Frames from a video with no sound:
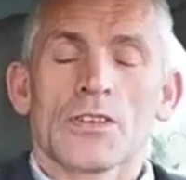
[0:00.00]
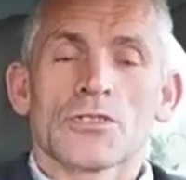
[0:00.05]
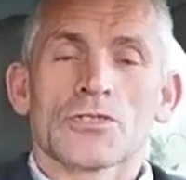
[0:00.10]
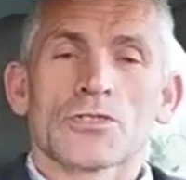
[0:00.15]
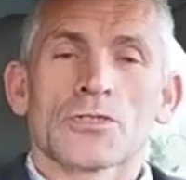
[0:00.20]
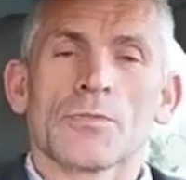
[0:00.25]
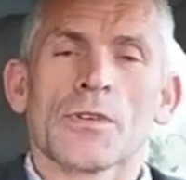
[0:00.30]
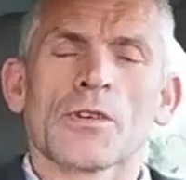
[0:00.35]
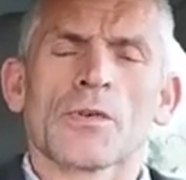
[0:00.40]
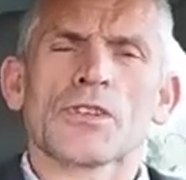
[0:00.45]

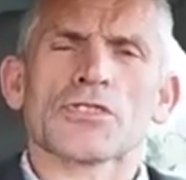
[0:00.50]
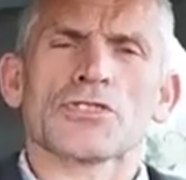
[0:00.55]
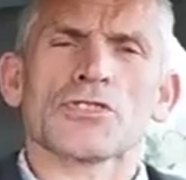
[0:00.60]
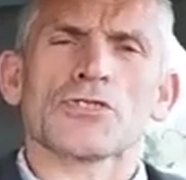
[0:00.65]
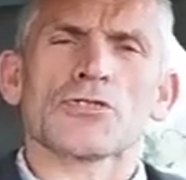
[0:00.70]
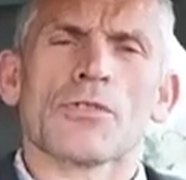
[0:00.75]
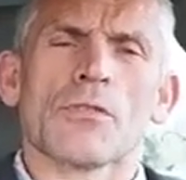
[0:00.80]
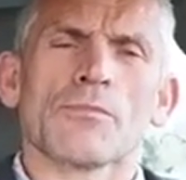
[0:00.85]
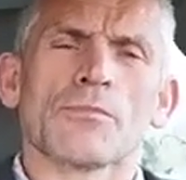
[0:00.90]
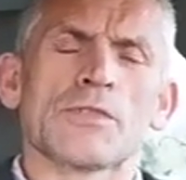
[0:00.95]
So my
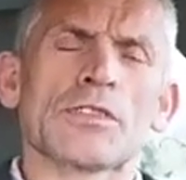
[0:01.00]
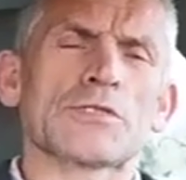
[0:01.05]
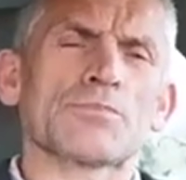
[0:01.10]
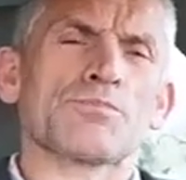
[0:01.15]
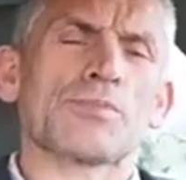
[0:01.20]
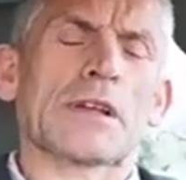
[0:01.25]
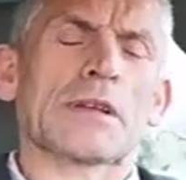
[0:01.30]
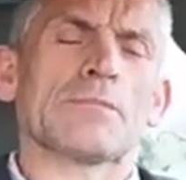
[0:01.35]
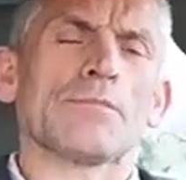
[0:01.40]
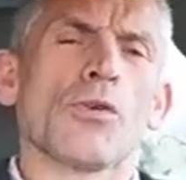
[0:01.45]
question is,
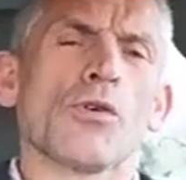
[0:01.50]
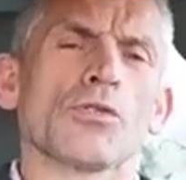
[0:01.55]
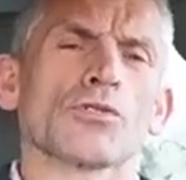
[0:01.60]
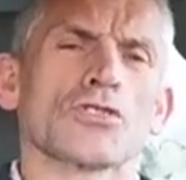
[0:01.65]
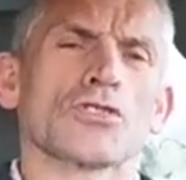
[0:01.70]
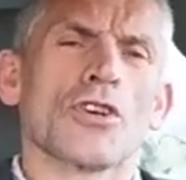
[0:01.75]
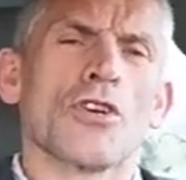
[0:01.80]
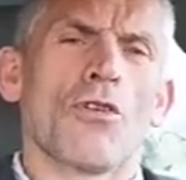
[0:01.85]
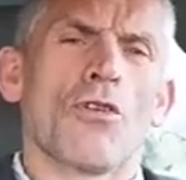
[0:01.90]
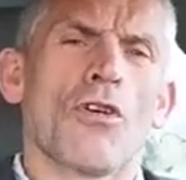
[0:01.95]
brick and
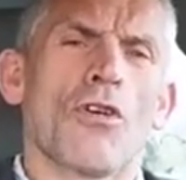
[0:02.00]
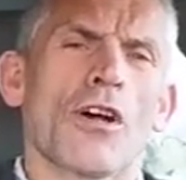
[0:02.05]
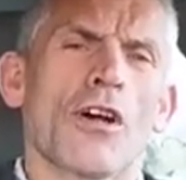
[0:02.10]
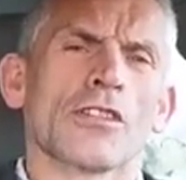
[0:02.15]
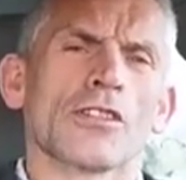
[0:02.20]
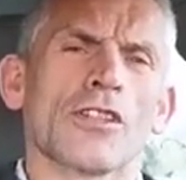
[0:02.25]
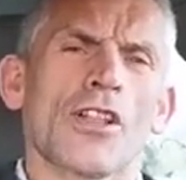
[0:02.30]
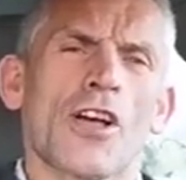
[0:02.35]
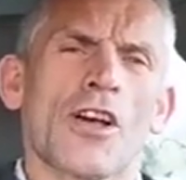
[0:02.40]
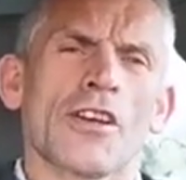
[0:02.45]
mortar or
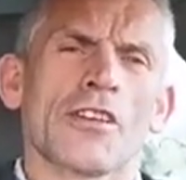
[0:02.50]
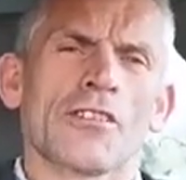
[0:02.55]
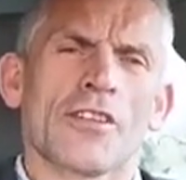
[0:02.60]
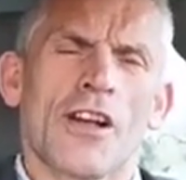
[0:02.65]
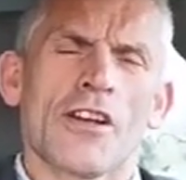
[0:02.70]
online?